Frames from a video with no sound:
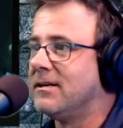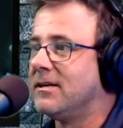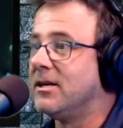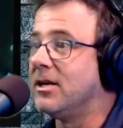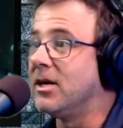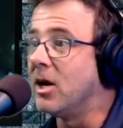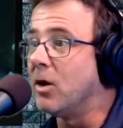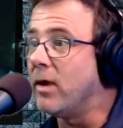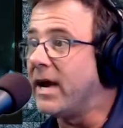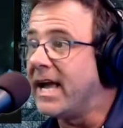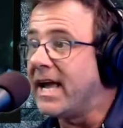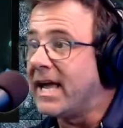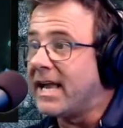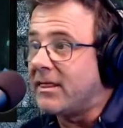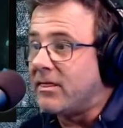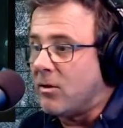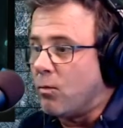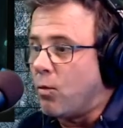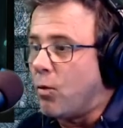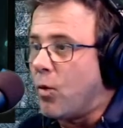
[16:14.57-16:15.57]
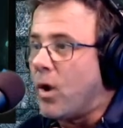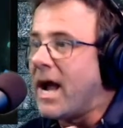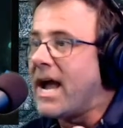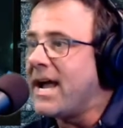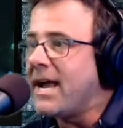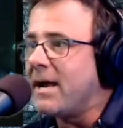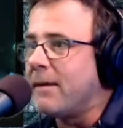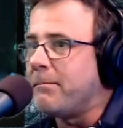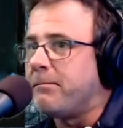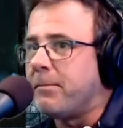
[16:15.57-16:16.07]
And the
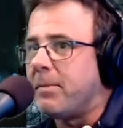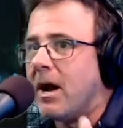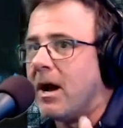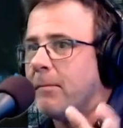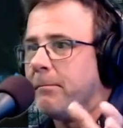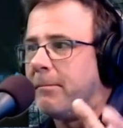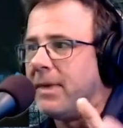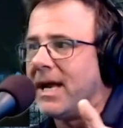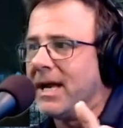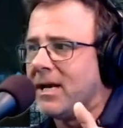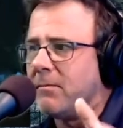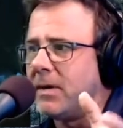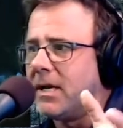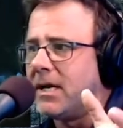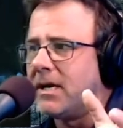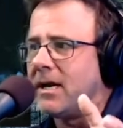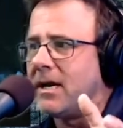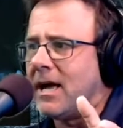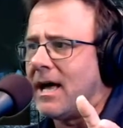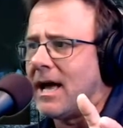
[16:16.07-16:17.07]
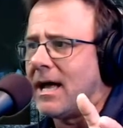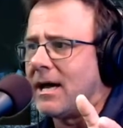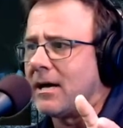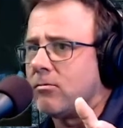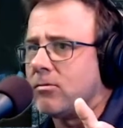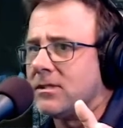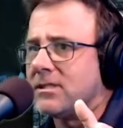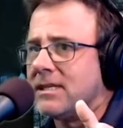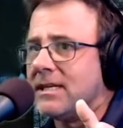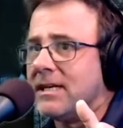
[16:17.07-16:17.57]
way abandonment and
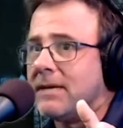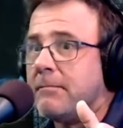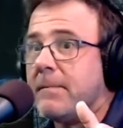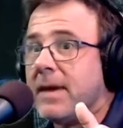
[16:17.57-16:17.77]
inadequacy